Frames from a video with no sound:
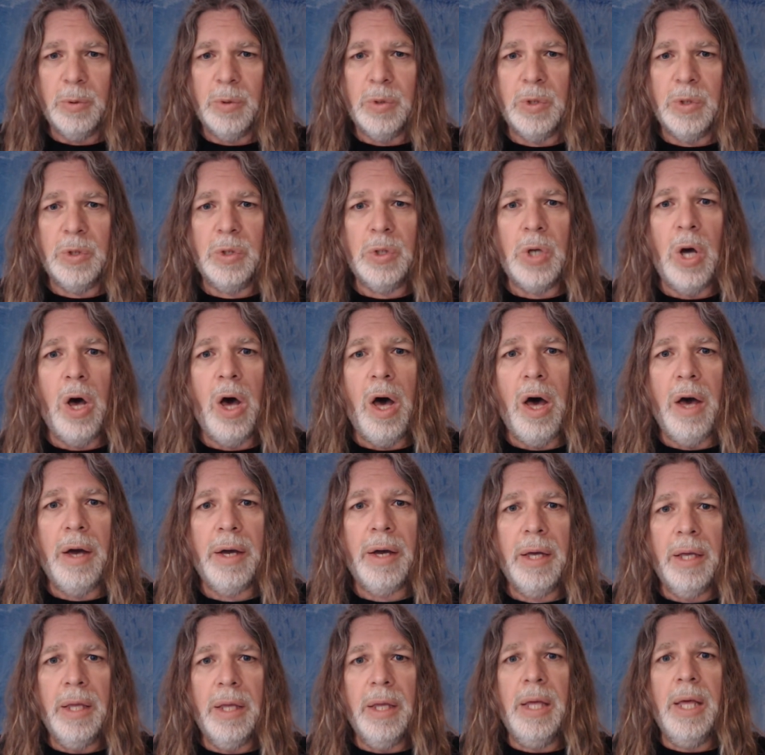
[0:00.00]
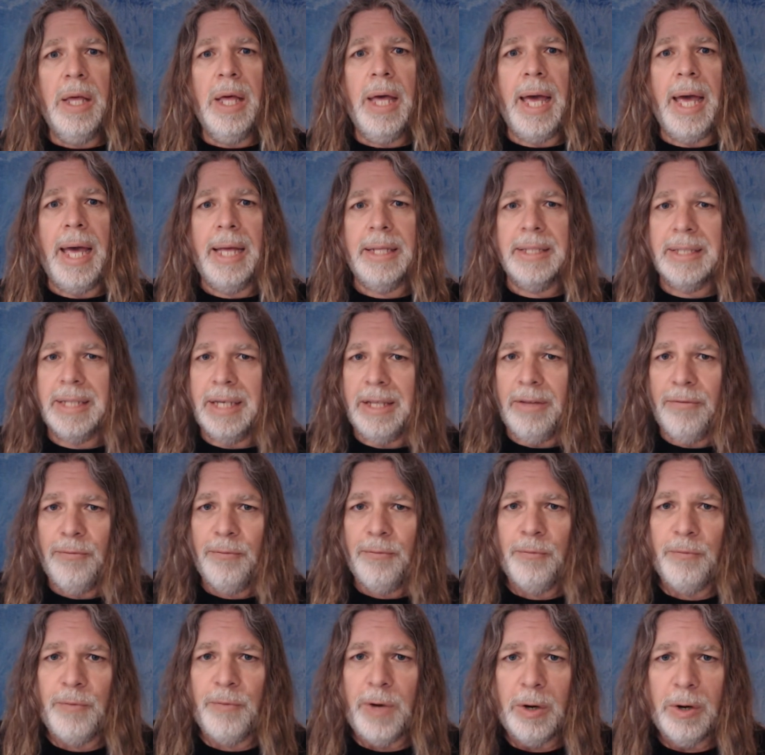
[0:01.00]
Just talk and say the
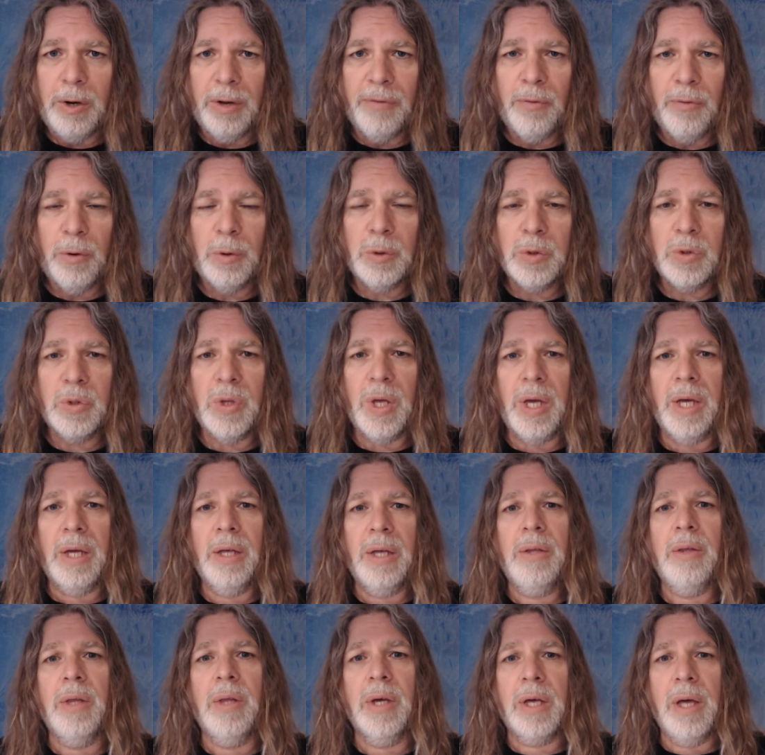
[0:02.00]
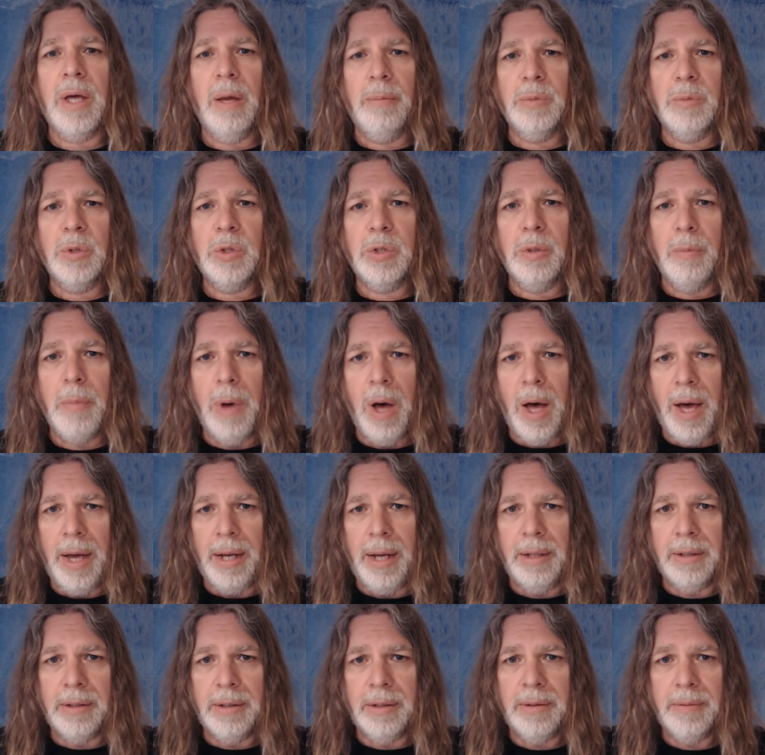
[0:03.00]
very first thing that comes to
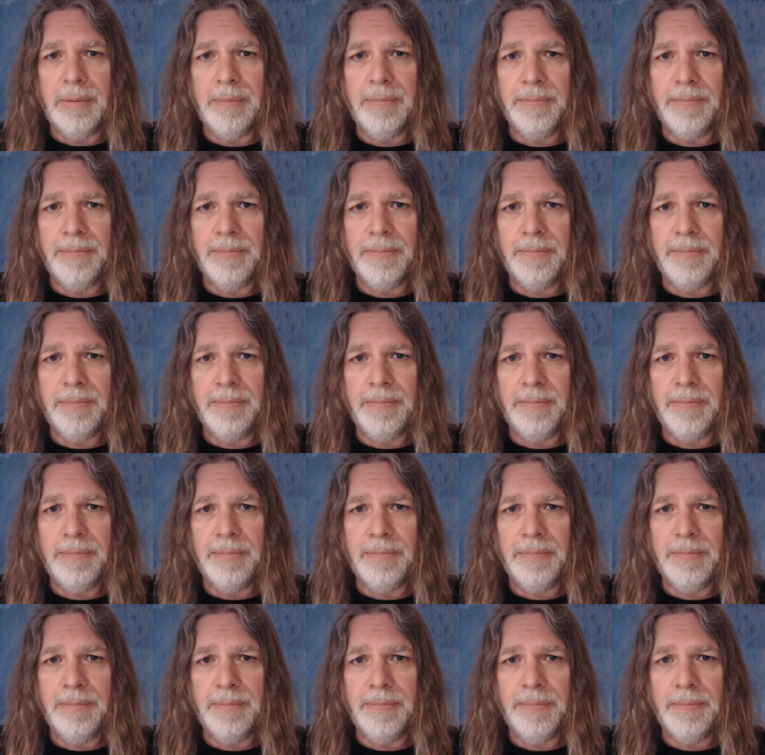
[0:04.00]
mind.